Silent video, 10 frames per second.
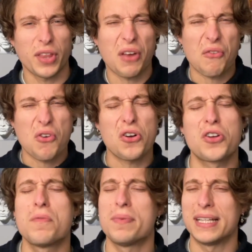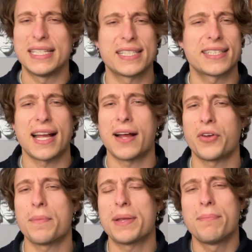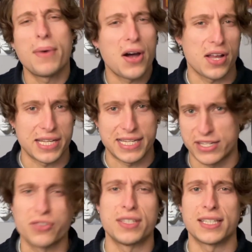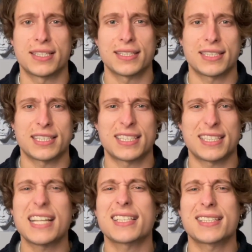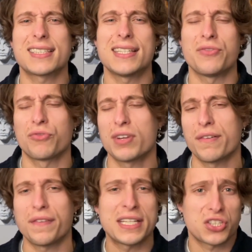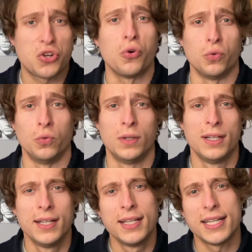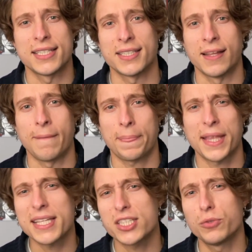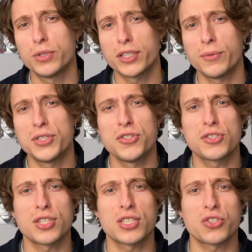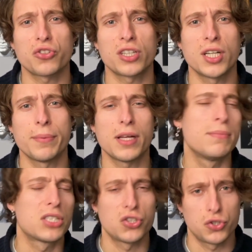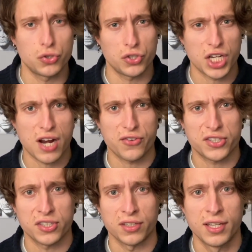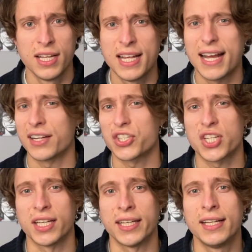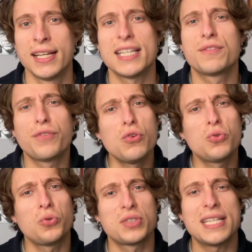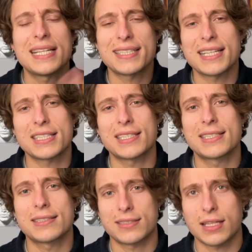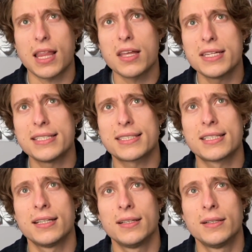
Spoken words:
that rockabilly sound. I mean, my goodness, it's a sexy riff. It's cool, isn't it? And that's the word I would use to describe a Mr. George Harrison, actually. His vocals, he has that slight